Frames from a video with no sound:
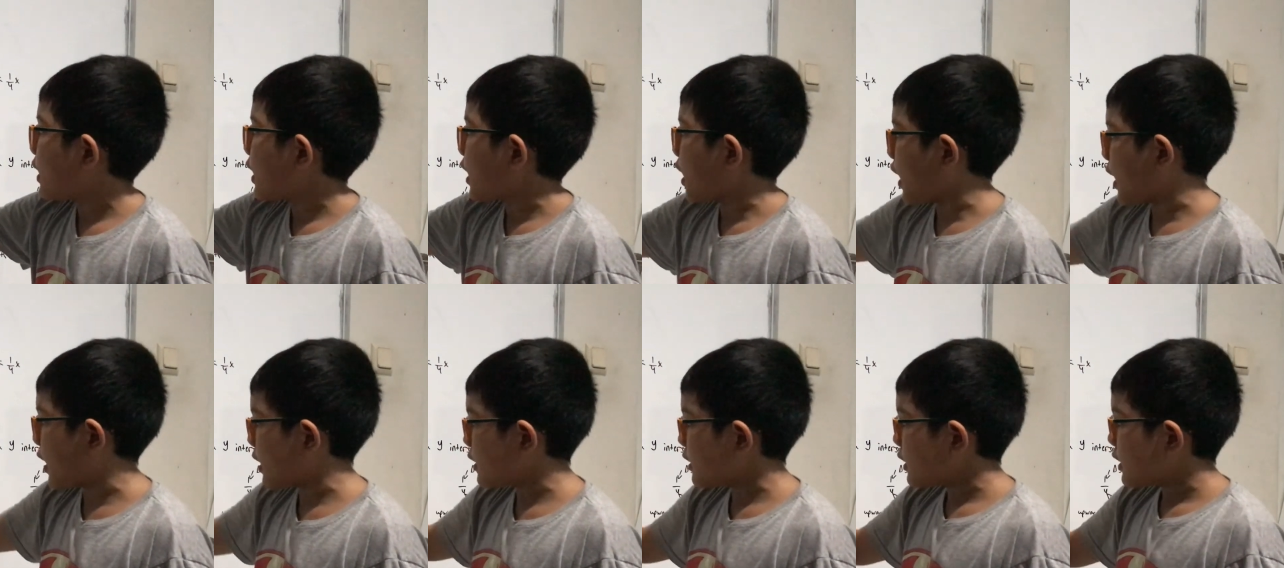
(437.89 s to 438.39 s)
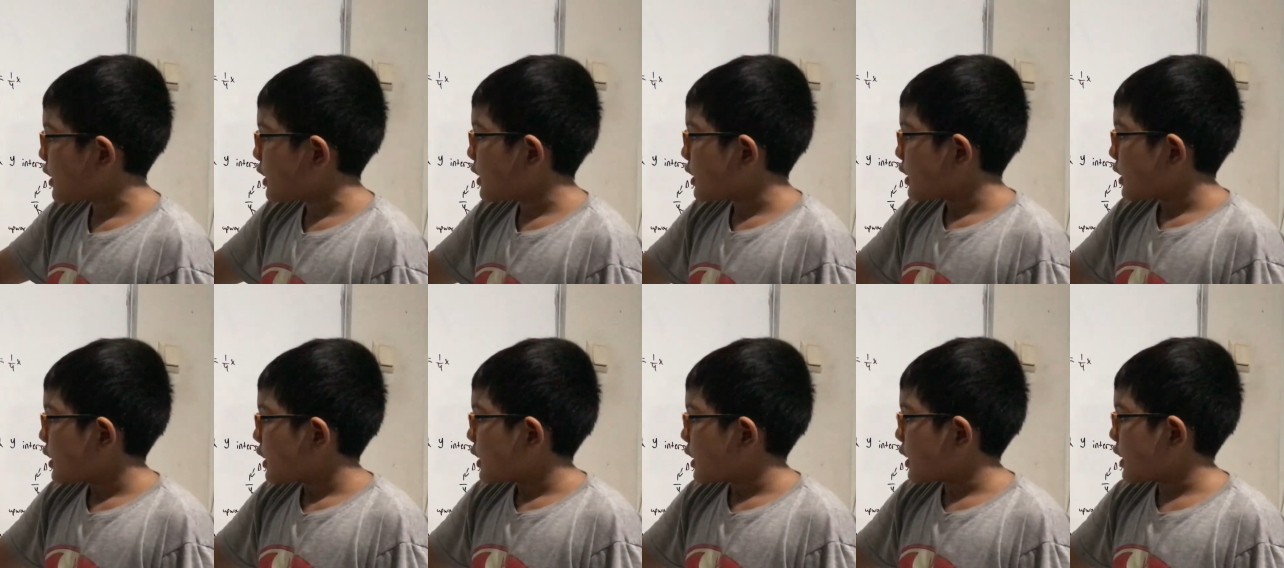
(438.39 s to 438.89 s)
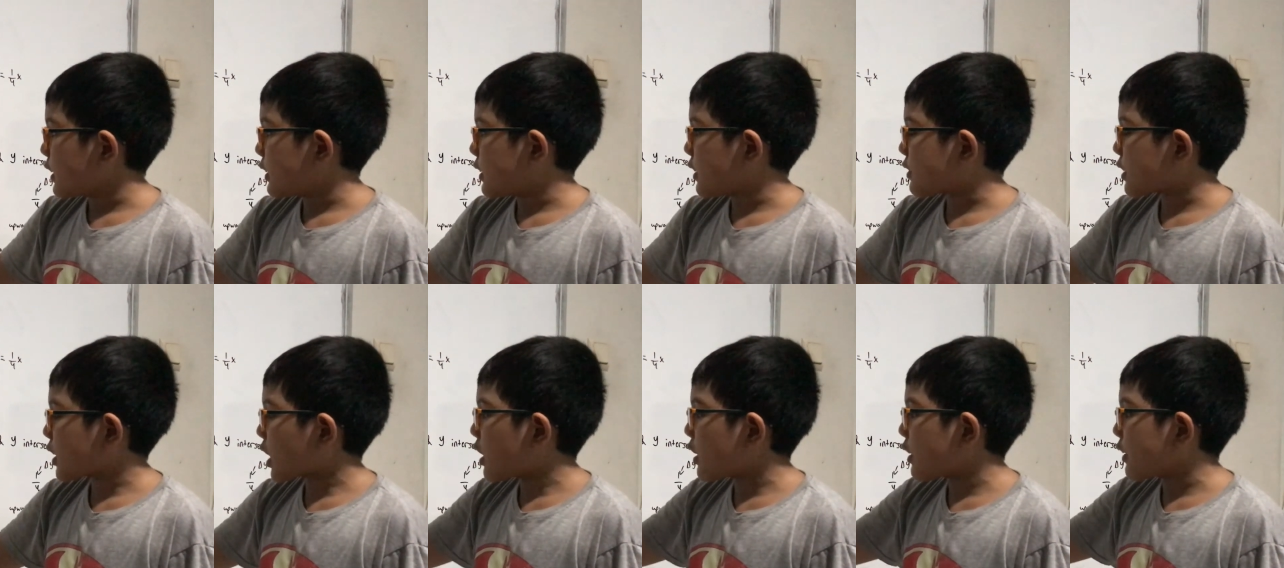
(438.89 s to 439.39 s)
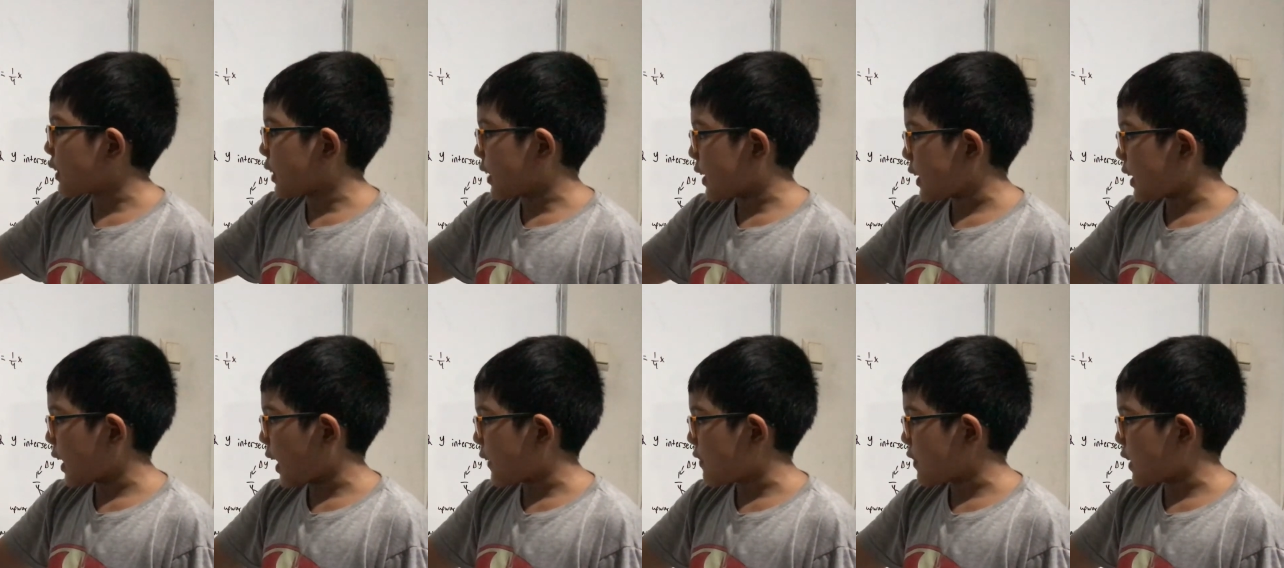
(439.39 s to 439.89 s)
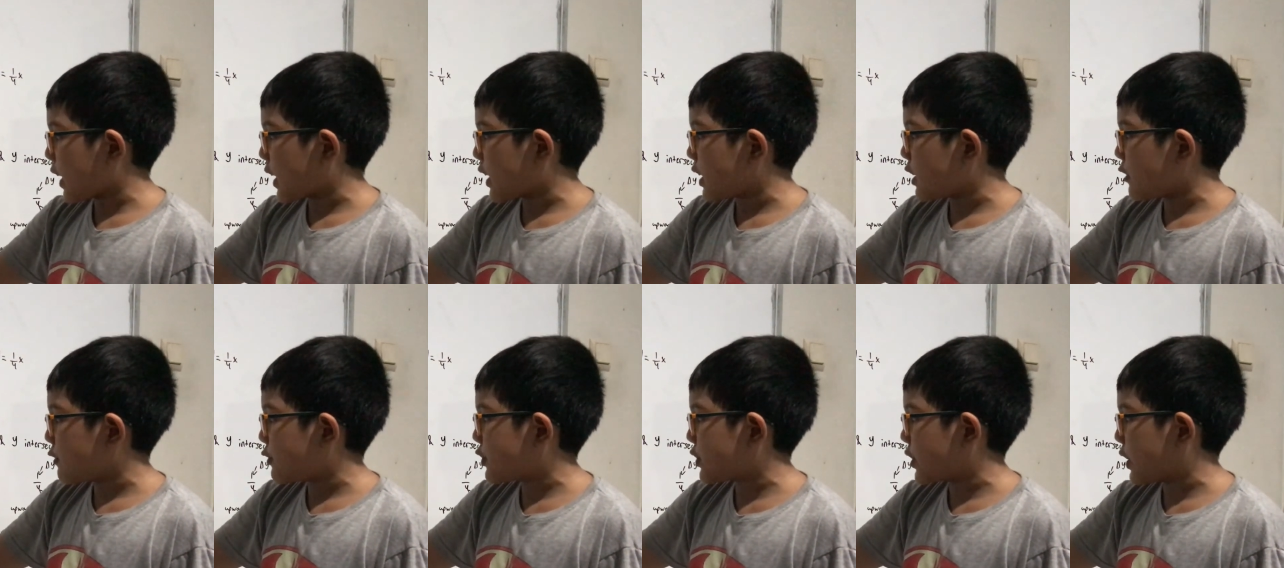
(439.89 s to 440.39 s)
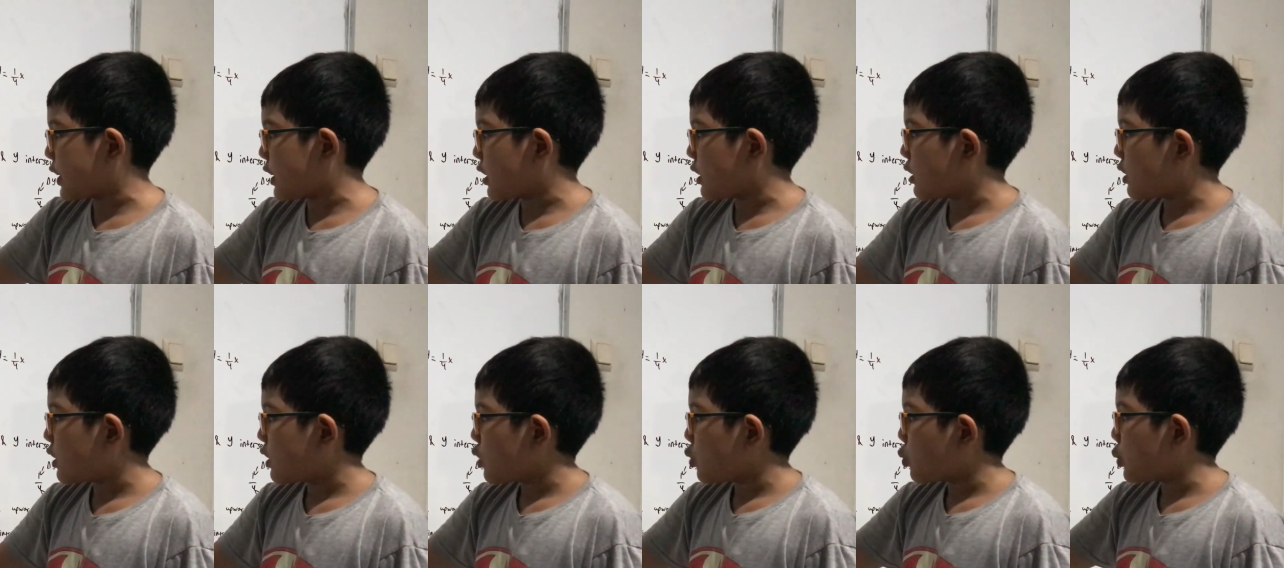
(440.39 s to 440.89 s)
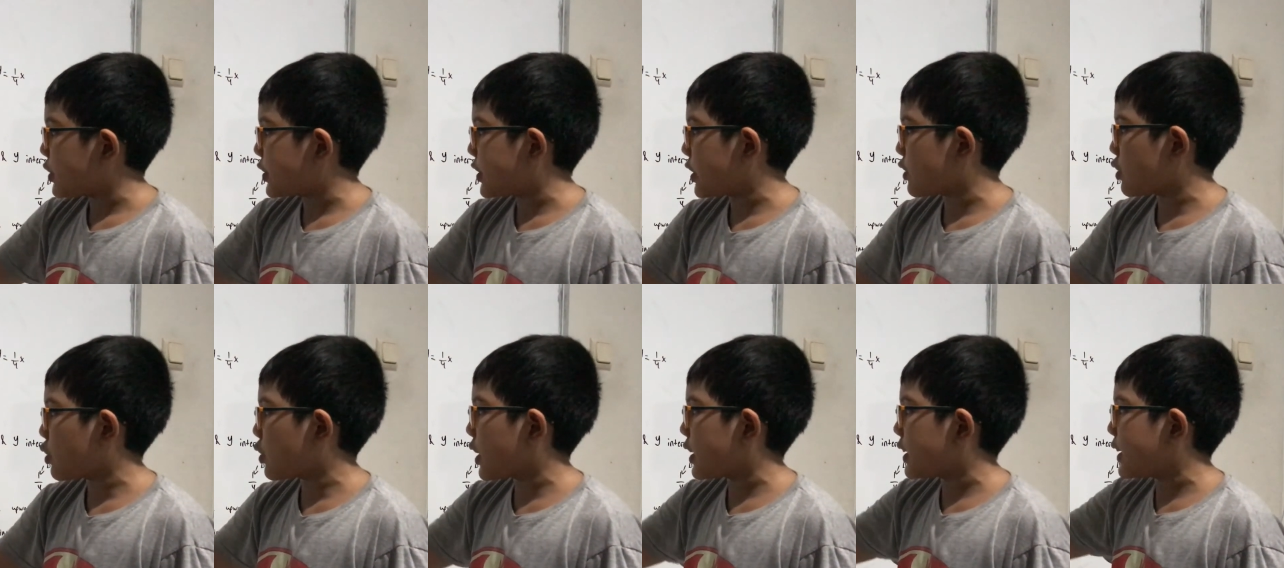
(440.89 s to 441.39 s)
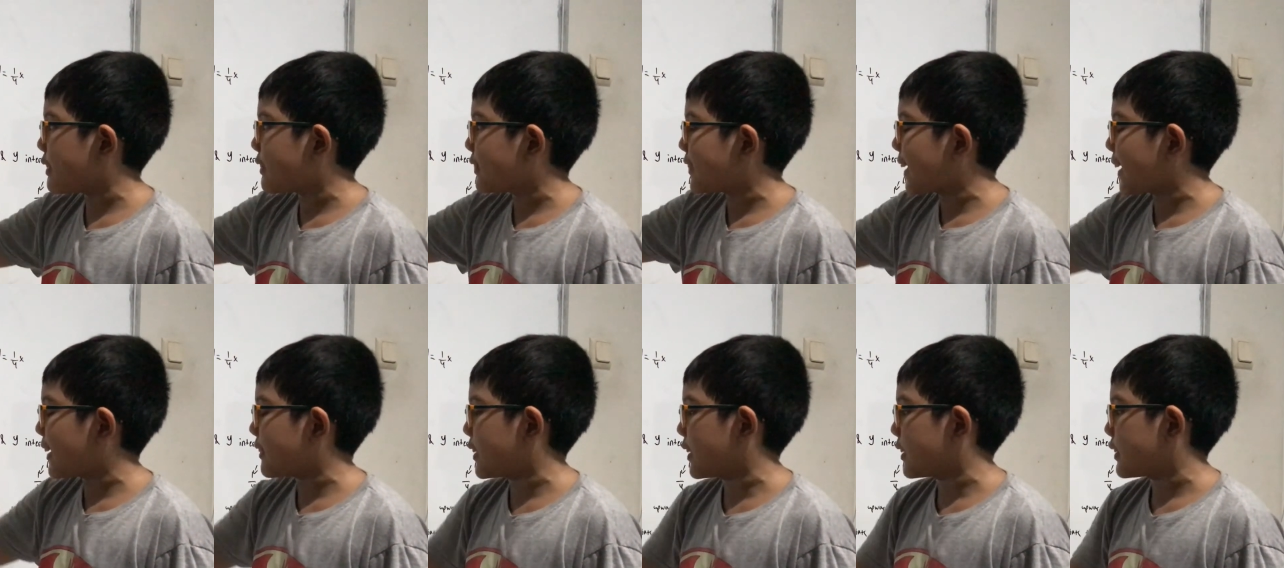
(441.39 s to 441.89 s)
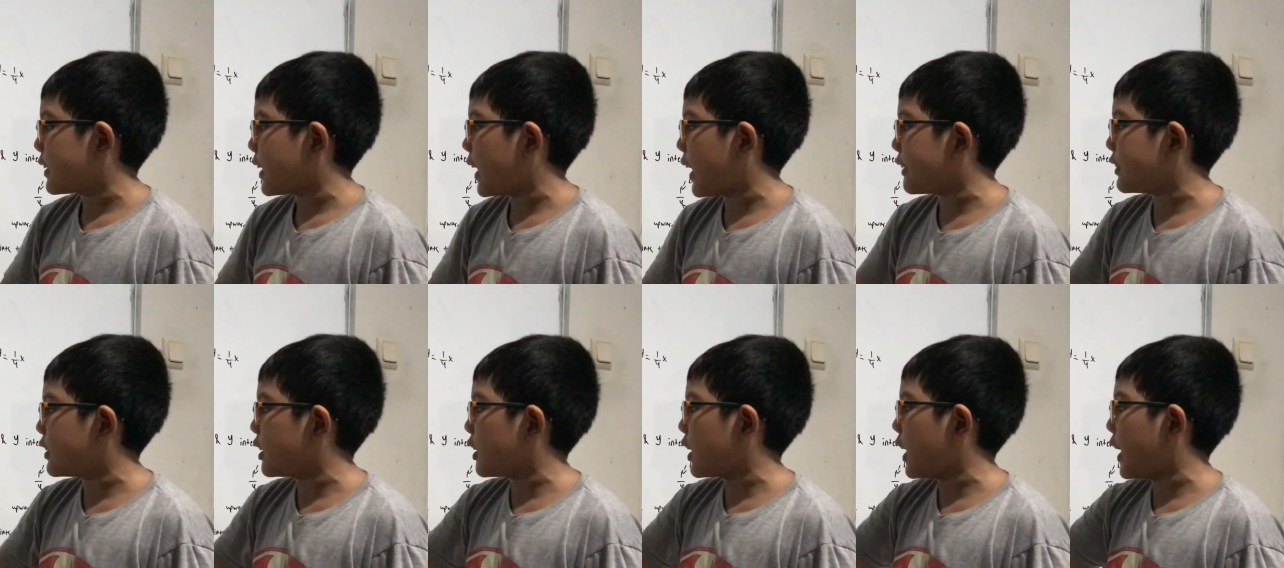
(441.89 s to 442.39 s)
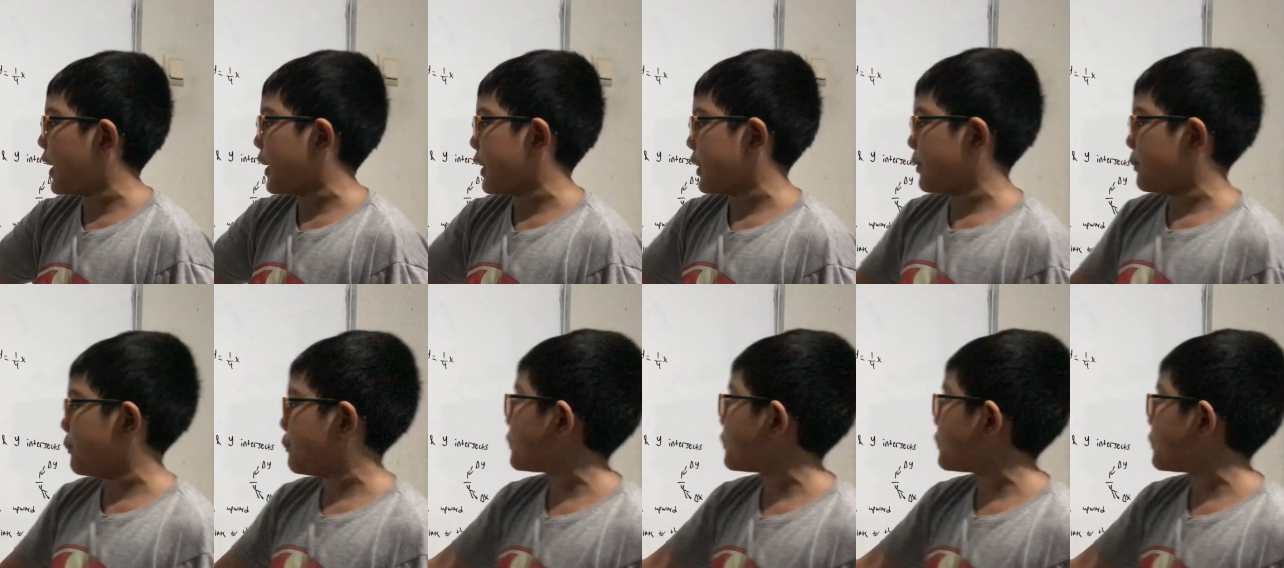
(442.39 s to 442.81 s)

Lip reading: And it is currently at -3, which is already stated at the line.